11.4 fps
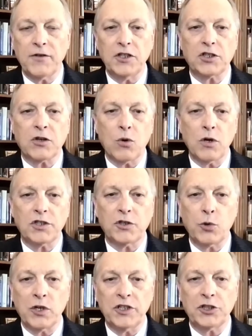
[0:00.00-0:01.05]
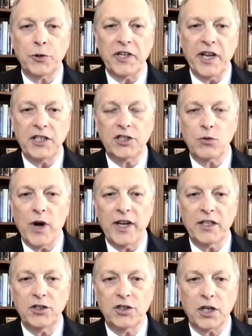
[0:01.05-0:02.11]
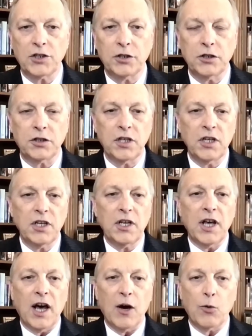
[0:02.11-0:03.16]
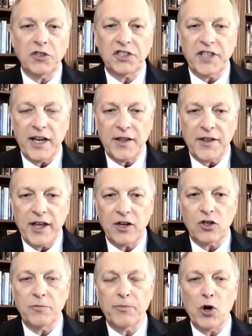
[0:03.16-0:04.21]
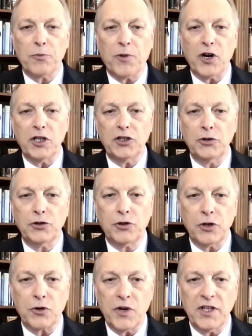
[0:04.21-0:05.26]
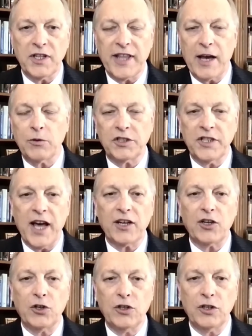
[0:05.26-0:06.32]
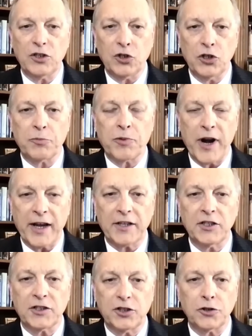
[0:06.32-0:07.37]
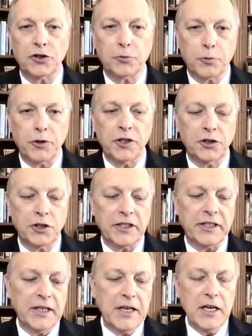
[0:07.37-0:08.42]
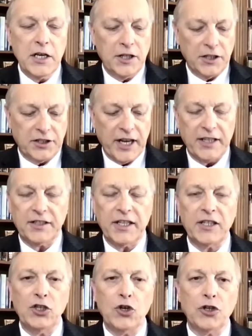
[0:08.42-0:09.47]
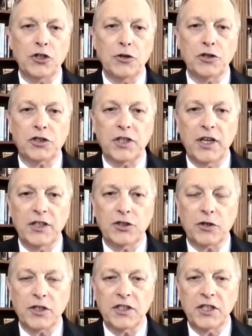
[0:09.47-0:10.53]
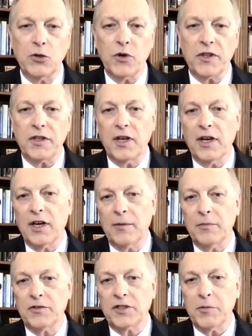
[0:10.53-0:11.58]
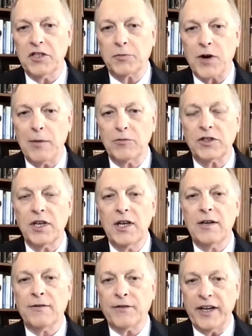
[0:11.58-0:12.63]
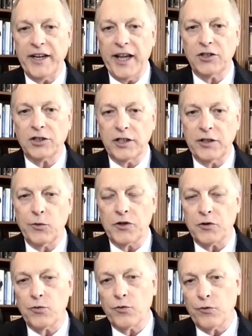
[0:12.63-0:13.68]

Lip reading: of these courts who are issuing nationwide injunctions, which is antithetical, and both parties used to agree that that was not good practice jurisprudentially. The second thing you could do is you could deal with some of these problems financially with